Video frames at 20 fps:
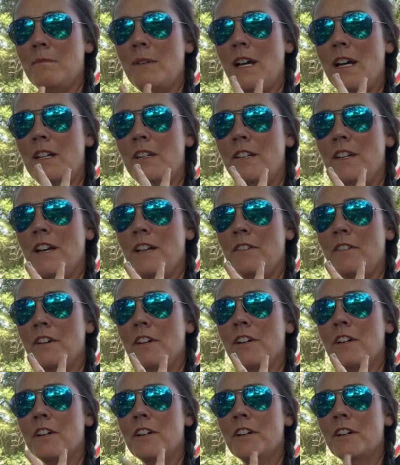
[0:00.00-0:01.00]

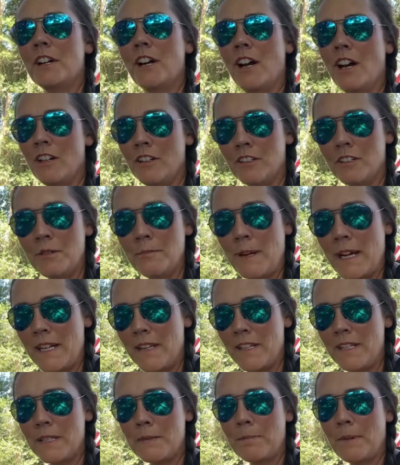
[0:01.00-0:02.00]
another collar by
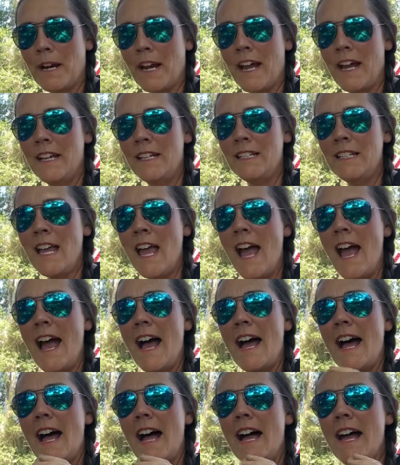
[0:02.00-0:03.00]
this brand,
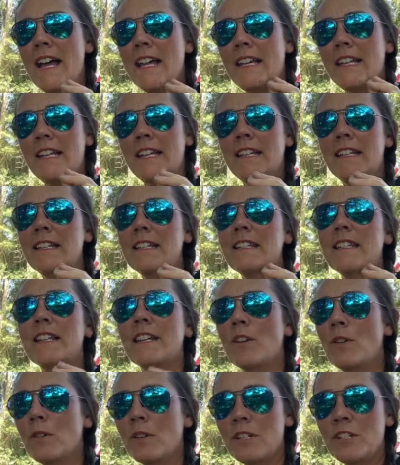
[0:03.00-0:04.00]
and it is
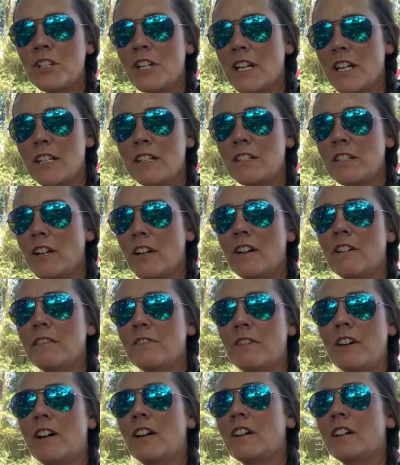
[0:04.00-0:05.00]
the golden child
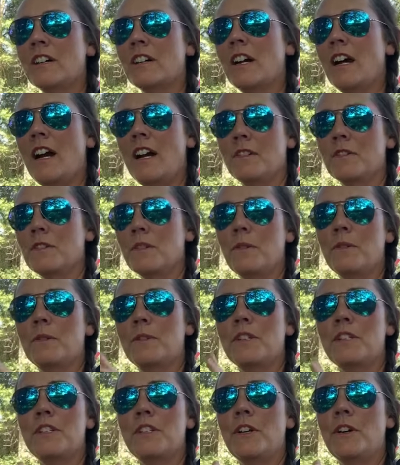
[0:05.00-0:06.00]
of our
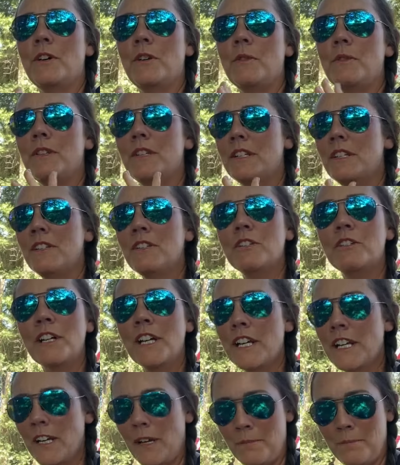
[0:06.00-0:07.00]
household. So this is a
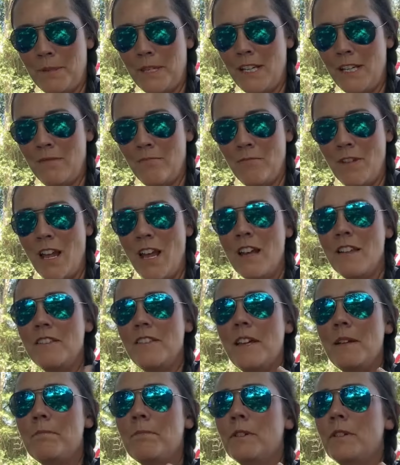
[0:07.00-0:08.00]
great company.
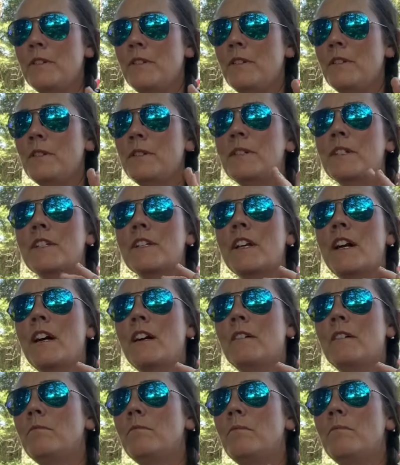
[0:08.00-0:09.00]
They produce
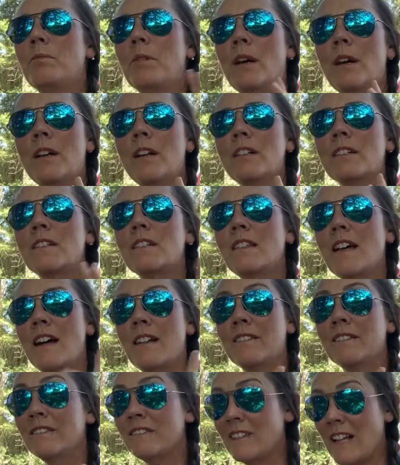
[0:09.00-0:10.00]
products
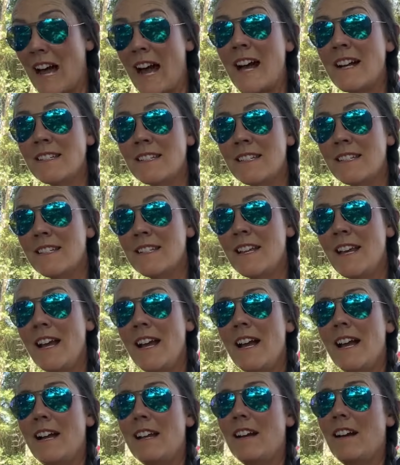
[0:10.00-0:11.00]
that last,
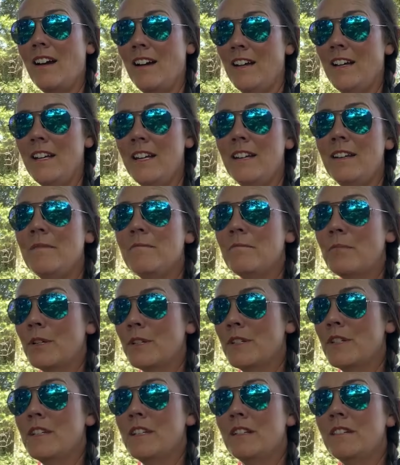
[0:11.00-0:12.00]
and I
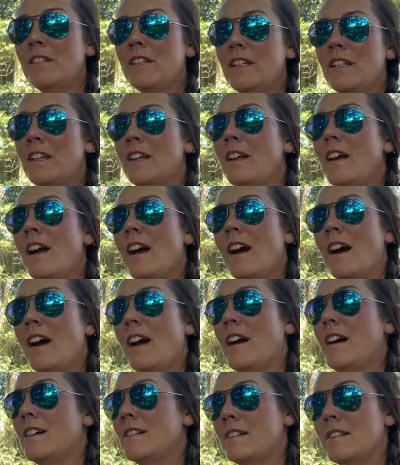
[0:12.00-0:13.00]
personally,
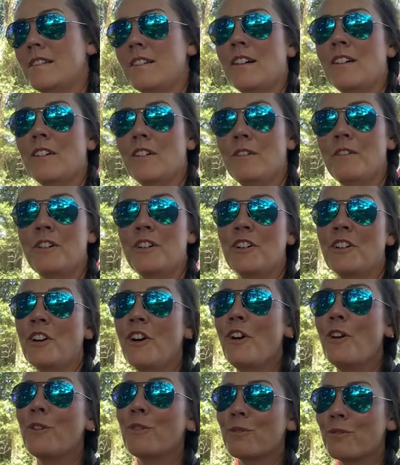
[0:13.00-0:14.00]
as a dog owner,
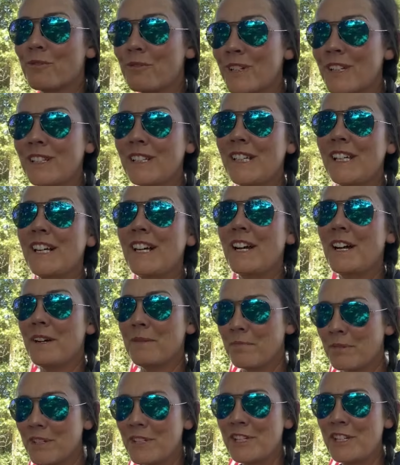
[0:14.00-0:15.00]
really
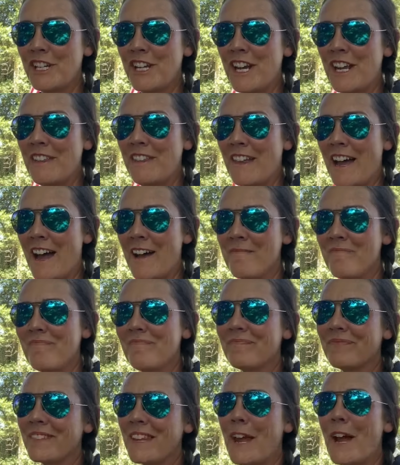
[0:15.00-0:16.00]
appreciate that.
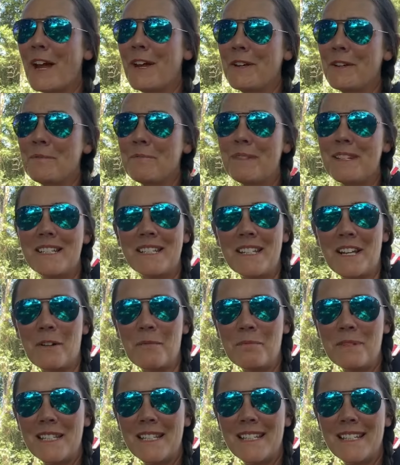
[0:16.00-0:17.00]
I hope this
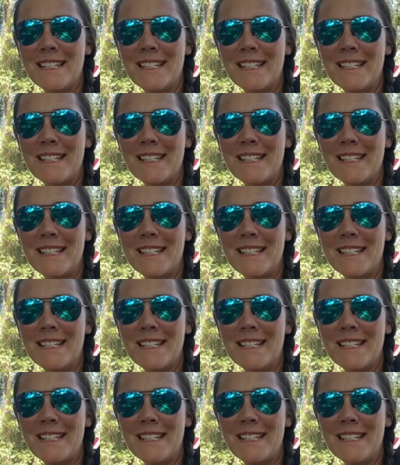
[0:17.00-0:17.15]
helps.